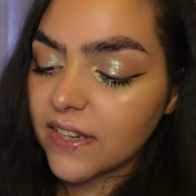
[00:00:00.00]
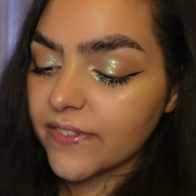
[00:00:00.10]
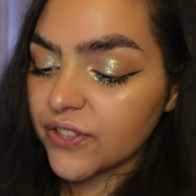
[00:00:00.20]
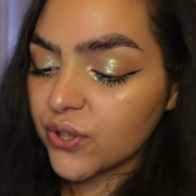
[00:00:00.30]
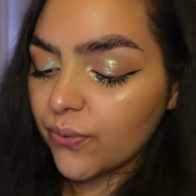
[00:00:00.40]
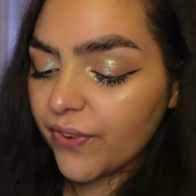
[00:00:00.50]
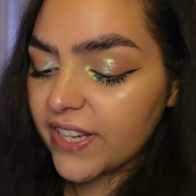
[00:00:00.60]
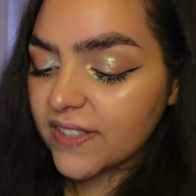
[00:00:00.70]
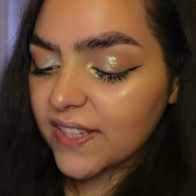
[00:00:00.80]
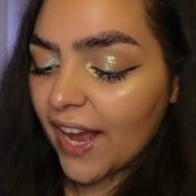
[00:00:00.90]
of the Too
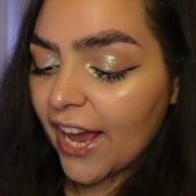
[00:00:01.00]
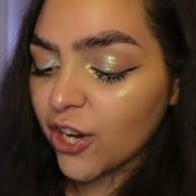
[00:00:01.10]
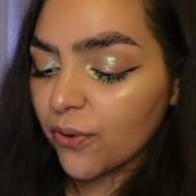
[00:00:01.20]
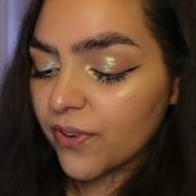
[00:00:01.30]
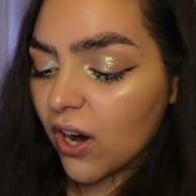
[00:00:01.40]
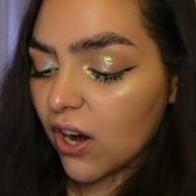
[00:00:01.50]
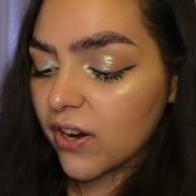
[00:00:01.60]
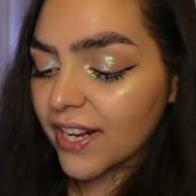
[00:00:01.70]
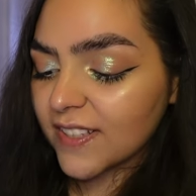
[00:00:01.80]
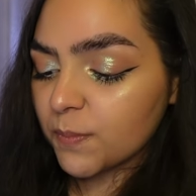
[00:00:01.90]
Faced Hangover
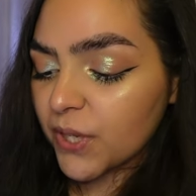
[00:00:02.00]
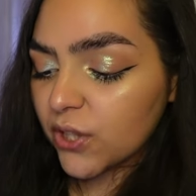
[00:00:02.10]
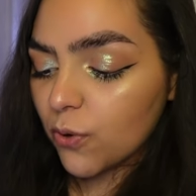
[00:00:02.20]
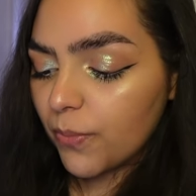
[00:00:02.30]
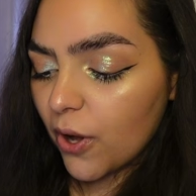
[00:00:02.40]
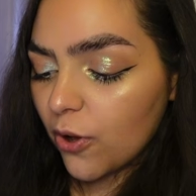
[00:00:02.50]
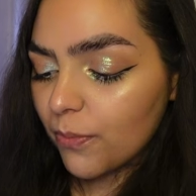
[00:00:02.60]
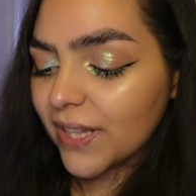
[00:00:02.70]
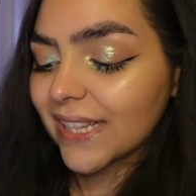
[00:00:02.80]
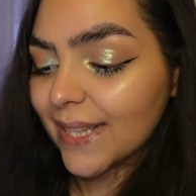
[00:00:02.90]
RX Pillow
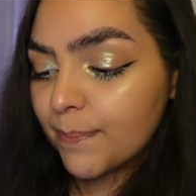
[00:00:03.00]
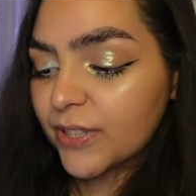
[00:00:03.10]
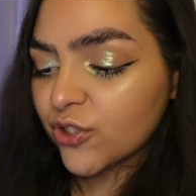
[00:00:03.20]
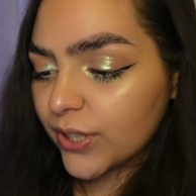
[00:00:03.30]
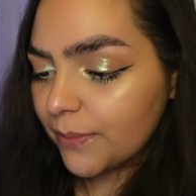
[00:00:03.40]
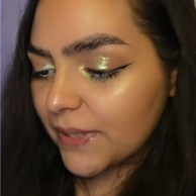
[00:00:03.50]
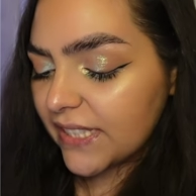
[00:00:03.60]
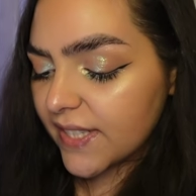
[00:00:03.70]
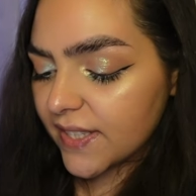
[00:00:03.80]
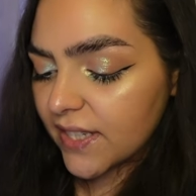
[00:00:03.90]
Balm Lip
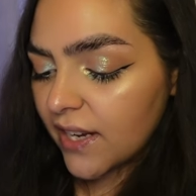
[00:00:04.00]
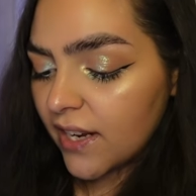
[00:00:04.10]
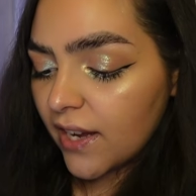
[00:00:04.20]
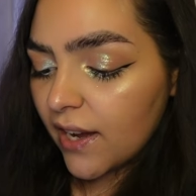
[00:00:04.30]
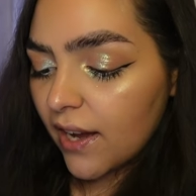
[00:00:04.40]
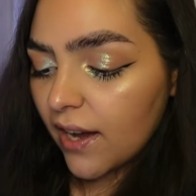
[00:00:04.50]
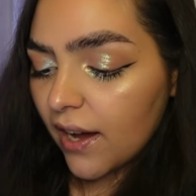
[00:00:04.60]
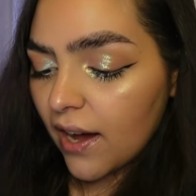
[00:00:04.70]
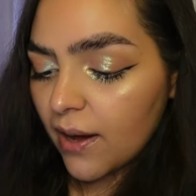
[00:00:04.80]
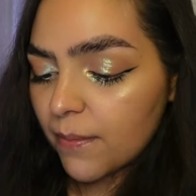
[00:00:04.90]
Treatment.
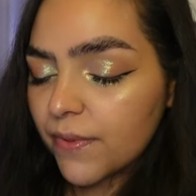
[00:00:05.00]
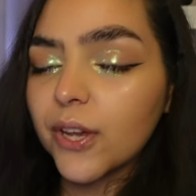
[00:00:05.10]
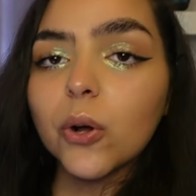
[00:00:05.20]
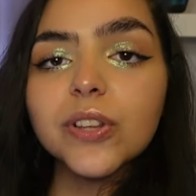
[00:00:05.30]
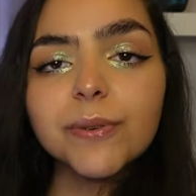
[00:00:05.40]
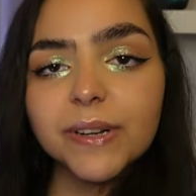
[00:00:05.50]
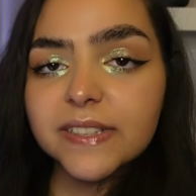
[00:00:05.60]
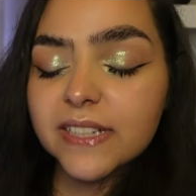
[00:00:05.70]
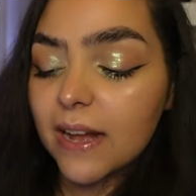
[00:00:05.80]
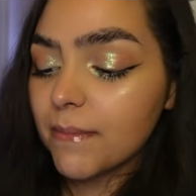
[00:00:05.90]
Um, the only
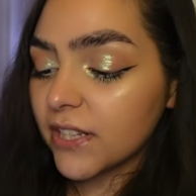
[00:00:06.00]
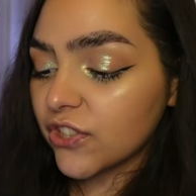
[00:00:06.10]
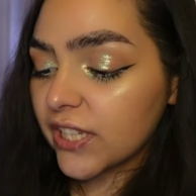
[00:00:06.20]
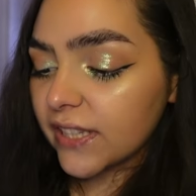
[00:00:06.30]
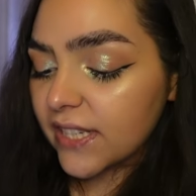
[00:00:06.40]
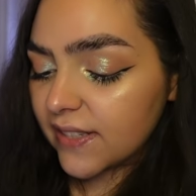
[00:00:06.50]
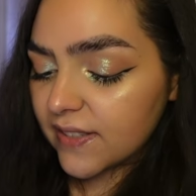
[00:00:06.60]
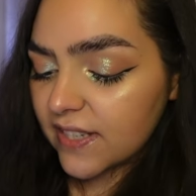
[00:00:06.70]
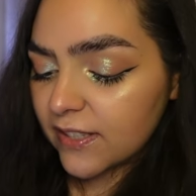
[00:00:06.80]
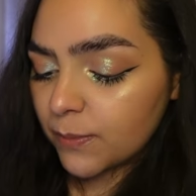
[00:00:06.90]
reason I'm mentioning
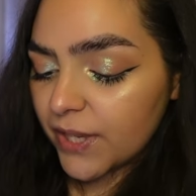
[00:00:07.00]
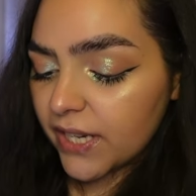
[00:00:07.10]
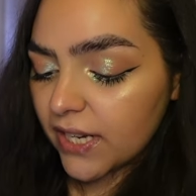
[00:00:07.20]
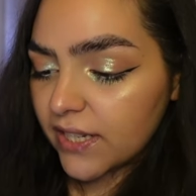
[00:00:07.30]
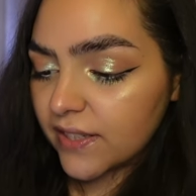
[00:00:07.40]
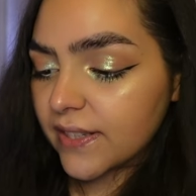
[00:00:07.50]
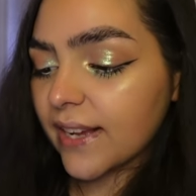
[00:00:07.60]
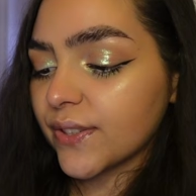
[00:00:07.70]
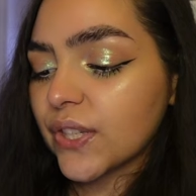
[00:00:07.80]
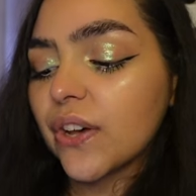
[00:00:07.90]
this is because
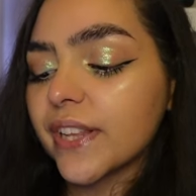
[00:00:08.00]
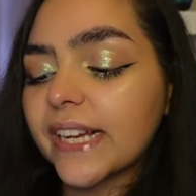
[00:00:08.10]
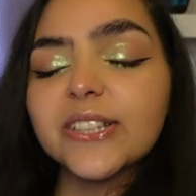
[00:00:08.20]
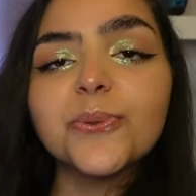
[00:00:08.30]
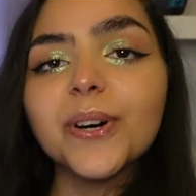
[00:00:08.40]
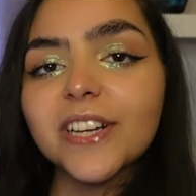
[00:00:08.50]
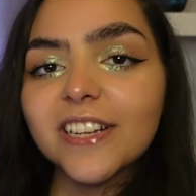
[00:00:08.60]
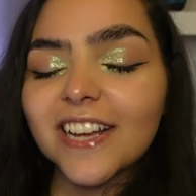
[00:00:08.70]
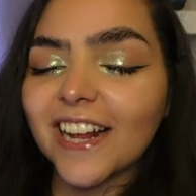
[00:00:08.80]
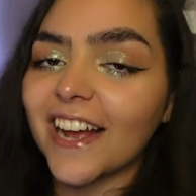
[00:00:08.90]
I saw the yellow one
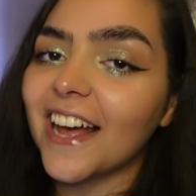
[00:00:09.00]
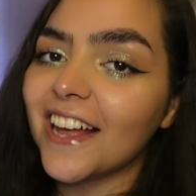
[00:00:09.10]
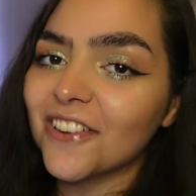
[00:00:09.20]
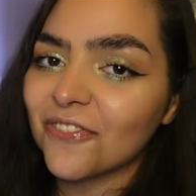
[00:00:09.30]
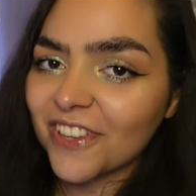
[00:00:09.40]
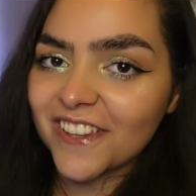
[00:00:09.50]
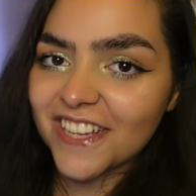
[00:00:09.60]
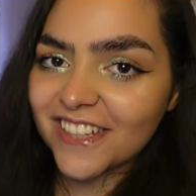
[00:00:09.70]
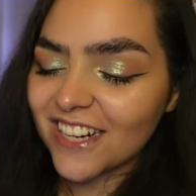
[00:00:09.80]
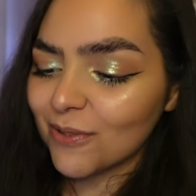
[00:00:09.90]
and I had a
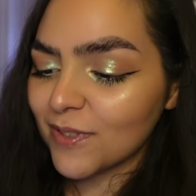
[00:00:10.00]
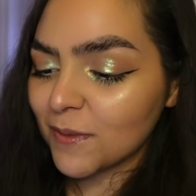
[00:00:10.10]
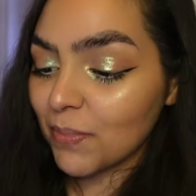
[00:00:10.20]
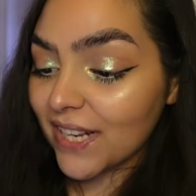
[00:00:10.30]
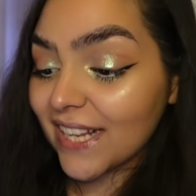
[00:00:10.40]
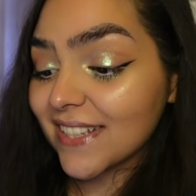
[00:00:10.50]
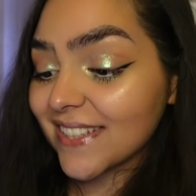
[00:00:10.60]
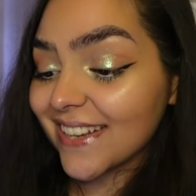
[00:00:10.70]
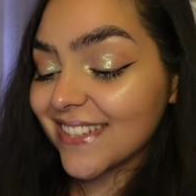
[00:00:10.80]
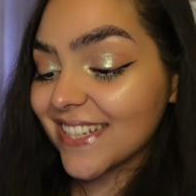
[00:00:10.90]
feeling that it was banana
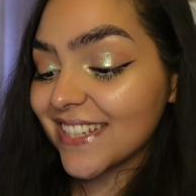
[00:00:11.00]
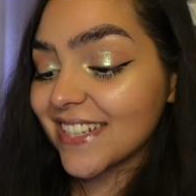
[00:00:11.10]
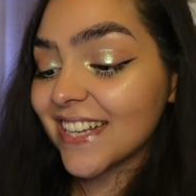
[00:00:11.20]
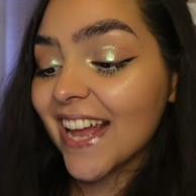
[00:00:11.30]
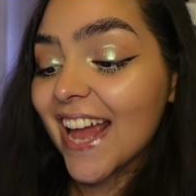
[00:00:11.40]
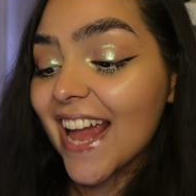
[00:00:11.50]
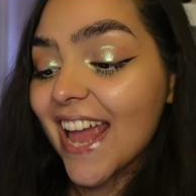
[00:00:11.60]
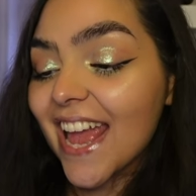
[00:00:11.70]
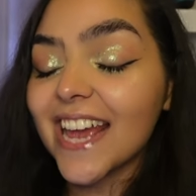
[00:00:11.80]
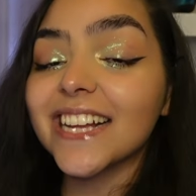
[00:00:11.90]
scented
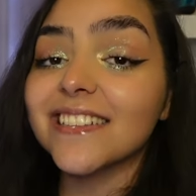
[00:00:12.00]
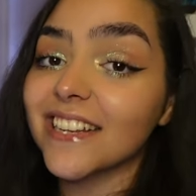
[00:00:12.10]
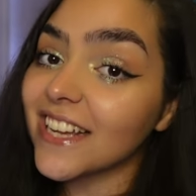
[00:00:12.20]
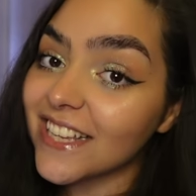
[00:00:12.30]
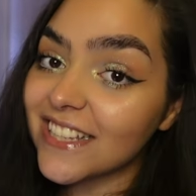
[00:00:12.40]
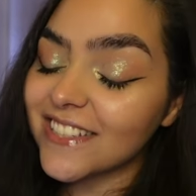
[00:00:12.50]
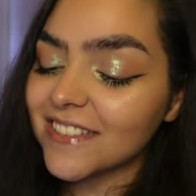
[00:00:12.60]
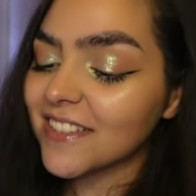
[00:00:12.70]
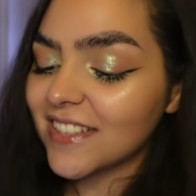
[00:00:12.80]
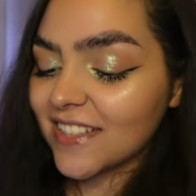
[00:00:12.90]
and it
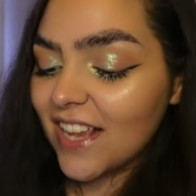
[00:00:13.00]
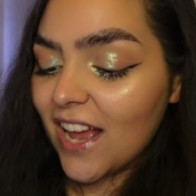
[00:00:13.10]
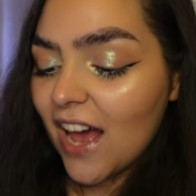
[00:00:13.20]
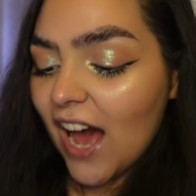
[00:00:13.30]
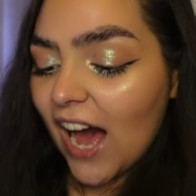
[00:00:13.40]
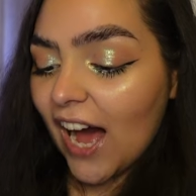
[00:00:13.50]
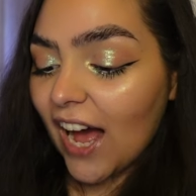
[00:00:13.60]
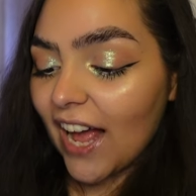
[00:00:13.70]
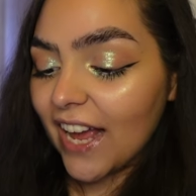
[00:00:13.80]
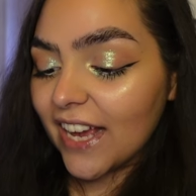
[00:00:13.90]
is.
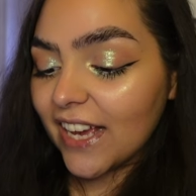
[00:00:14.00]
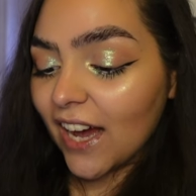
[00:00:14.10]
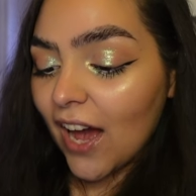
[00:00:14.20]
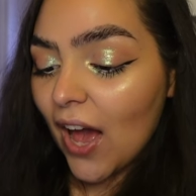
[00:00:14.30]
I